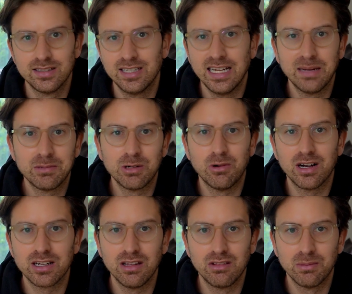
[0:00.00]
Today, I'm going to
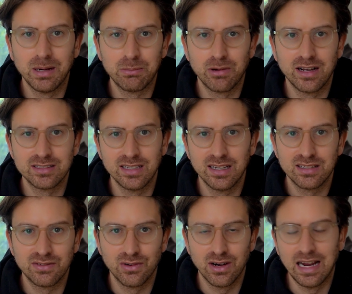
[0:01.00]
walk you through my
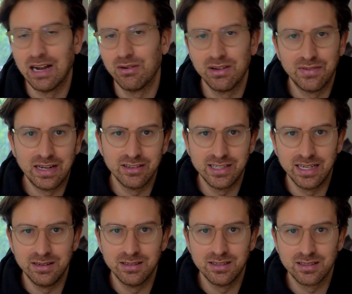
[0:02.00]
process for how I
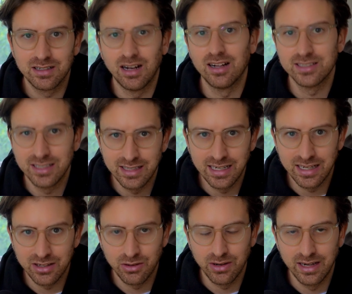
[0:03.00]
validate content that
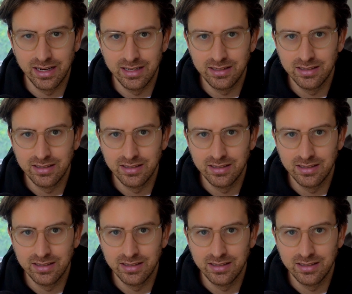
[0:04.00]
I create